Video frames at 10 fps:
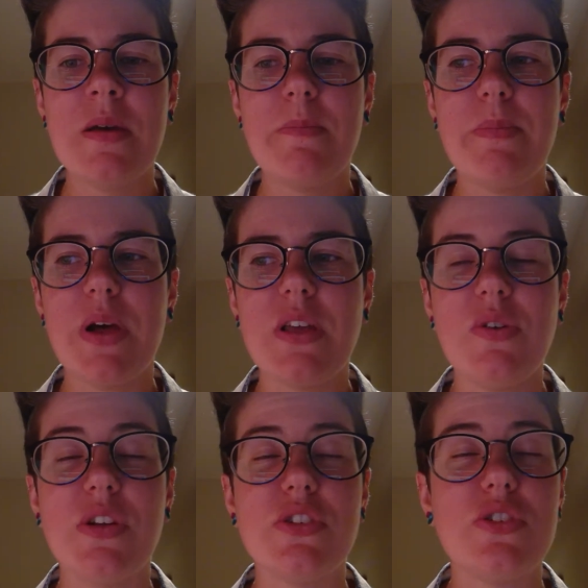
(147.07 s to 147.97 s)
but you
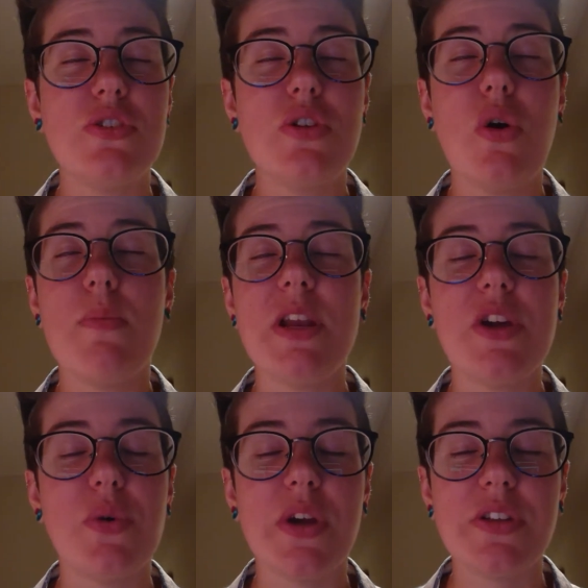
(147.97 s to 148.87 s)
get so many
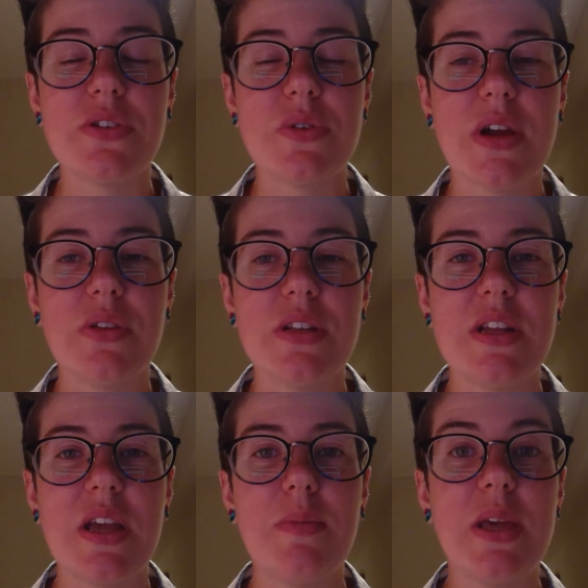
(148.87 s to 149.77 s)
coins throughout the
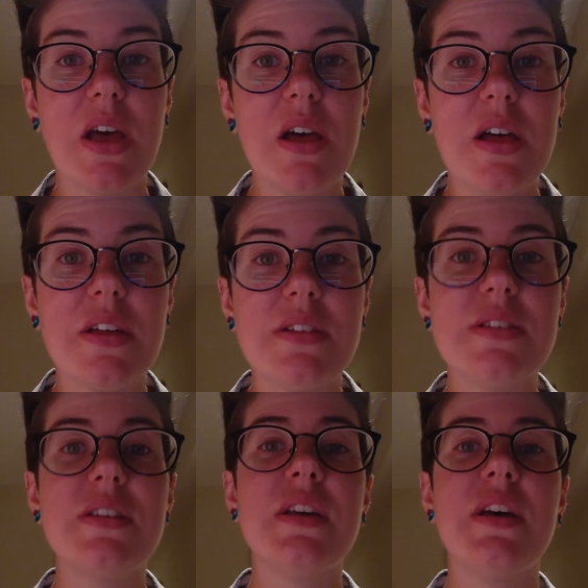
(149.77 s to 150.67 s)
day
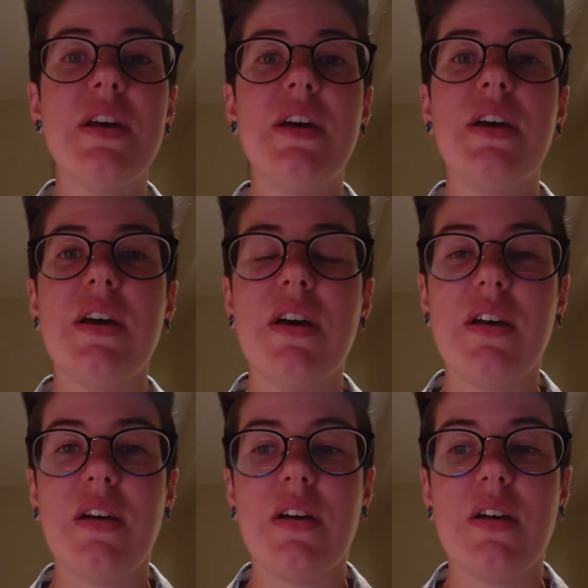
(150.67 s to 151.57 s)
because
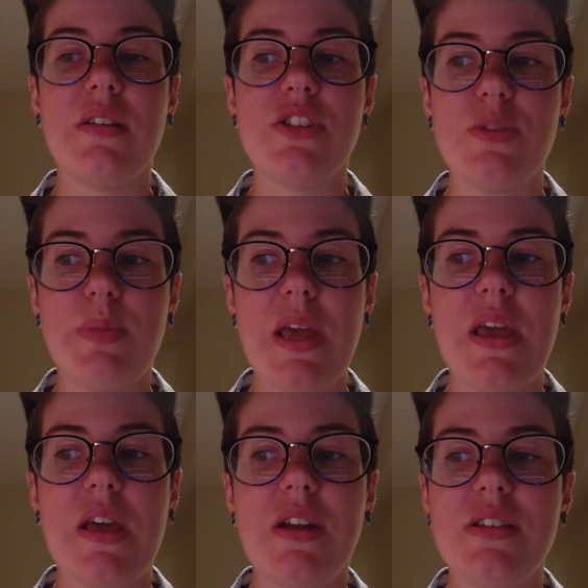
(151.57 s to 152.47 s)

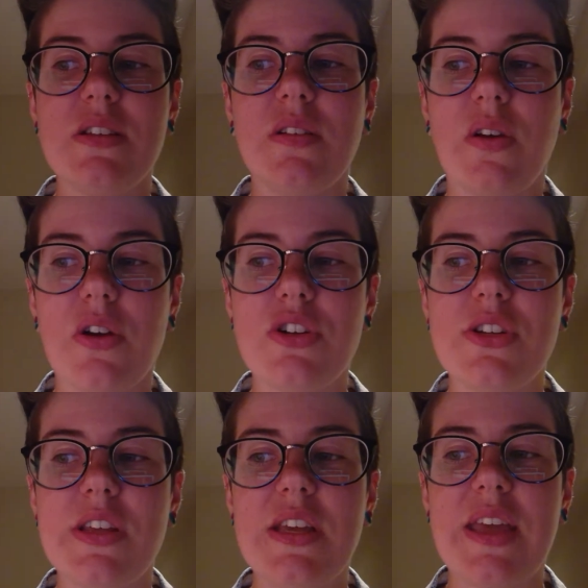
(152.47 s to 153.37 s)
Japan is a
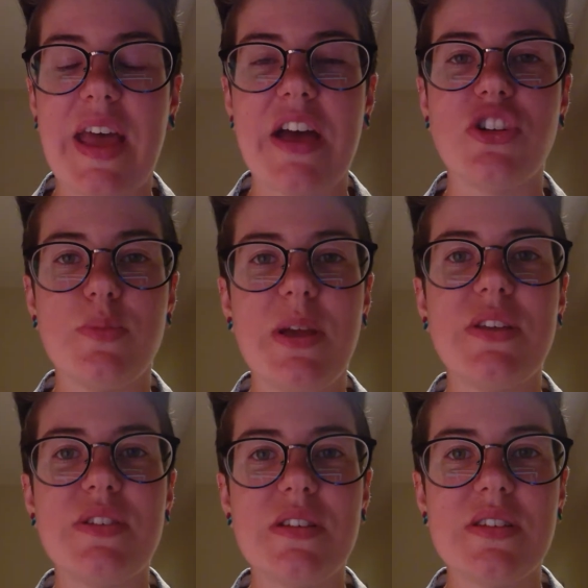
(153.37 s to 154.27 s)
largely
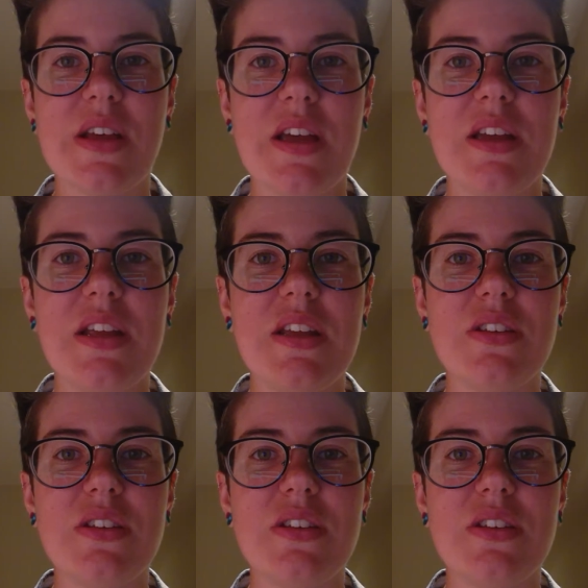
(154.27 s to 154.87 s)
cash-based society.